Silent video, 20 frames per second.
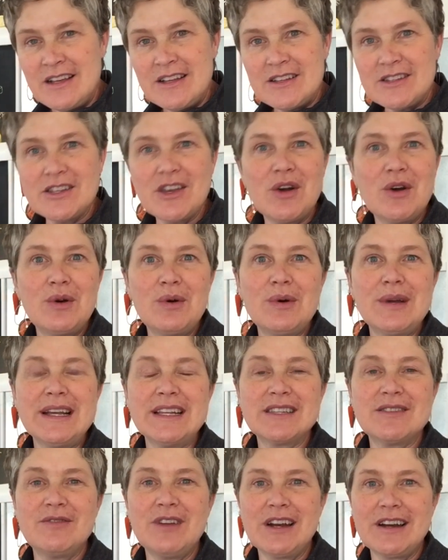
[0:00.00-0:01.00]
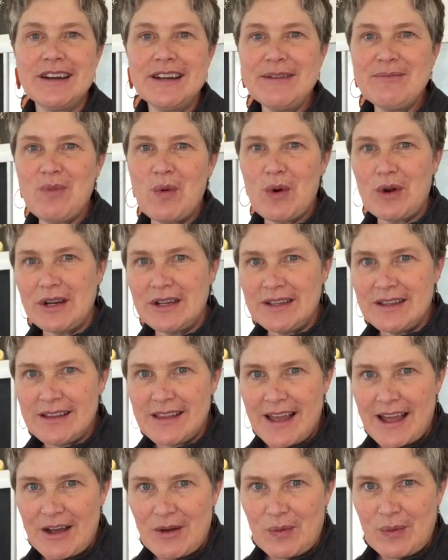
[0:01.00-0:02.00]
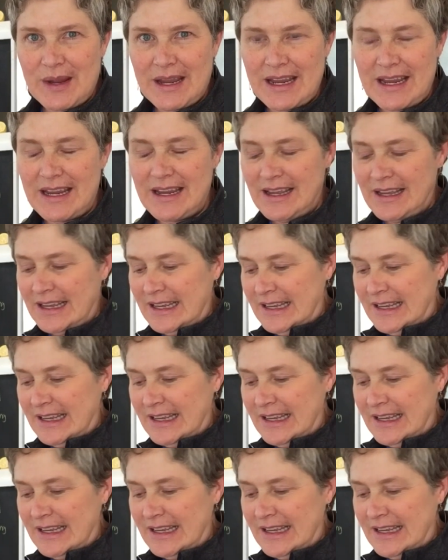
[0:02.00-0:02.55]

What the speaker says: So it's very important that we